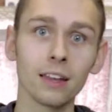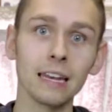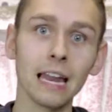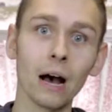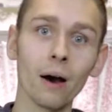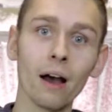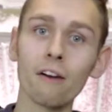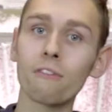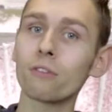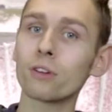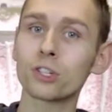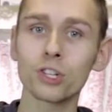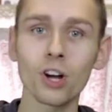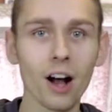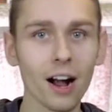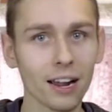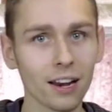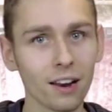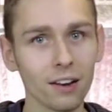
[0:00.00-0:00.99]
Now, everyone's
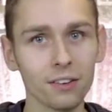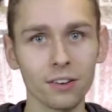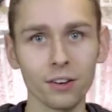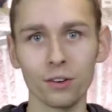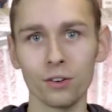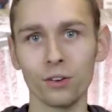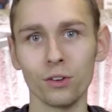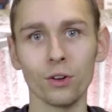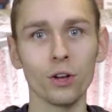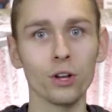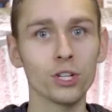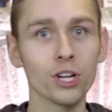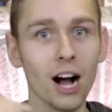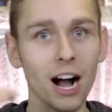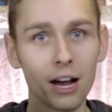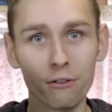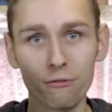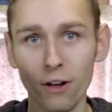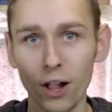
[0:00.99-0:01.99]
talking on, you, you know, you,
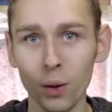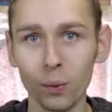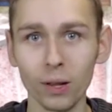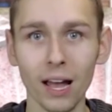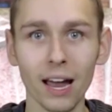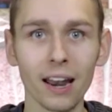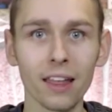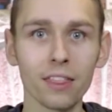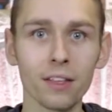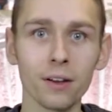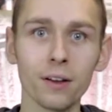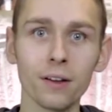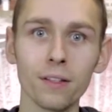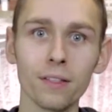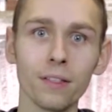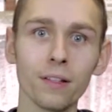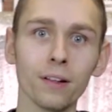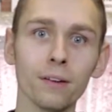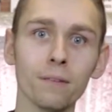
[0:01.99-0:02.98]
talk, you follow a lot of
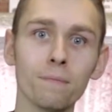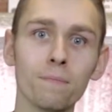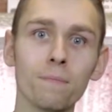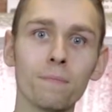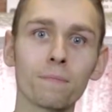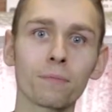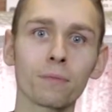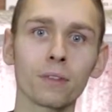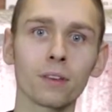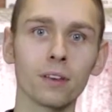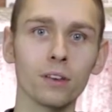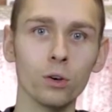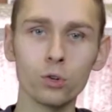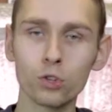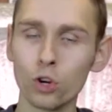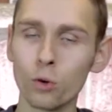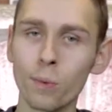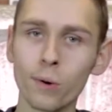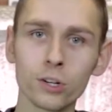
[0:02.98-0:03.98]
the, the
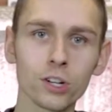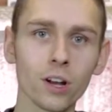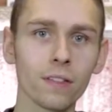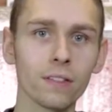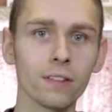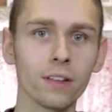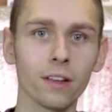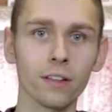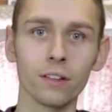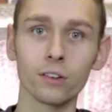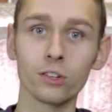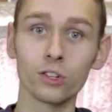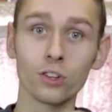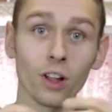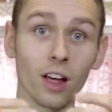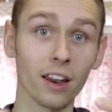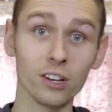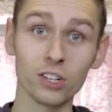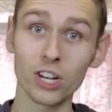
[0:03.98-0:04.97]
YouTubers on,
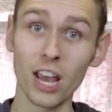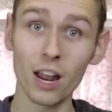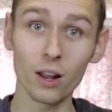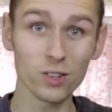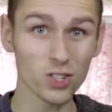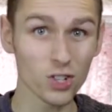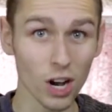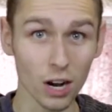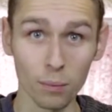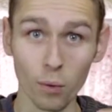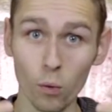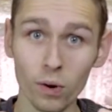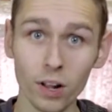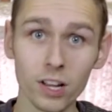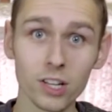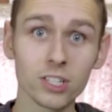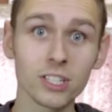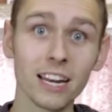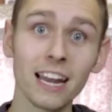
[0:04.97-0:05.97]
a lot of channels to talk about
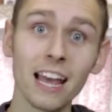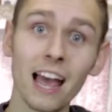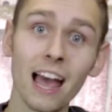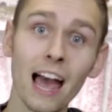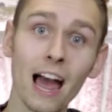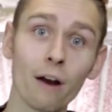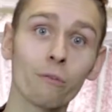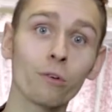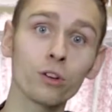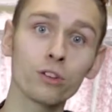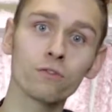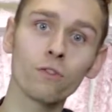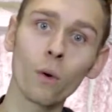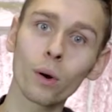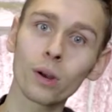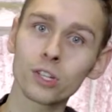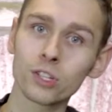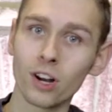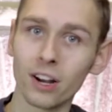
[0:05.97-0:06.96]
real estate. Everyone's
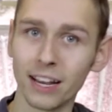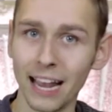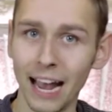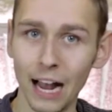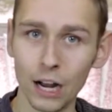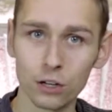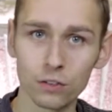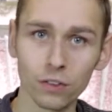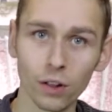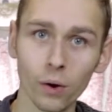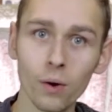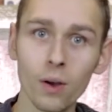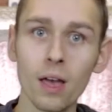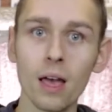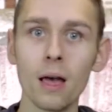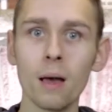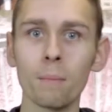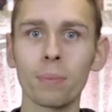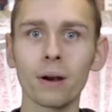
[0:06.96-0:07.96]
focused on cash flow,
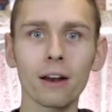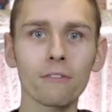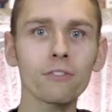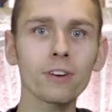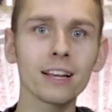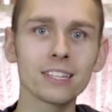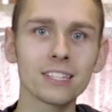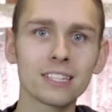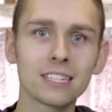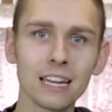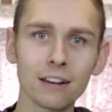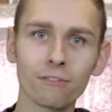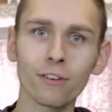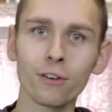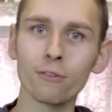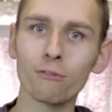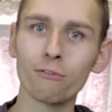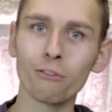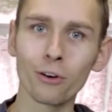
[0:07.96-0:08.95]
but everyone has
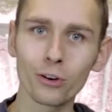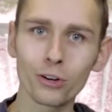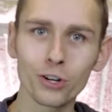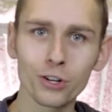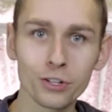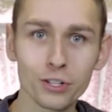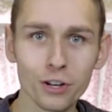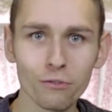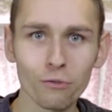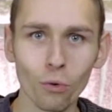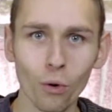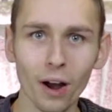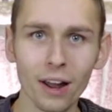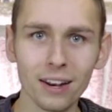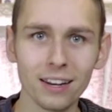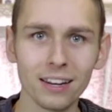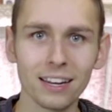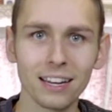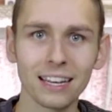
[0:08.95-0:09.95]
different versions of
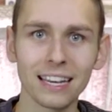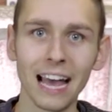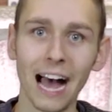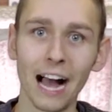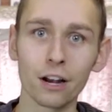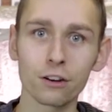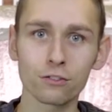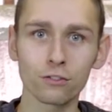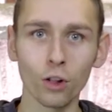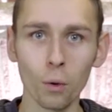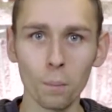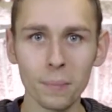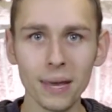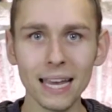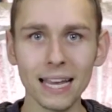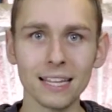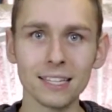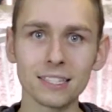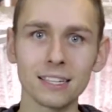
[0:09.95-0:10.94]
what cash flow
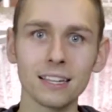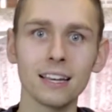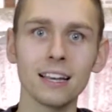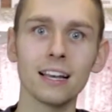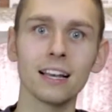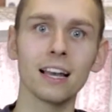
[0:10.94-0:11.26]
means.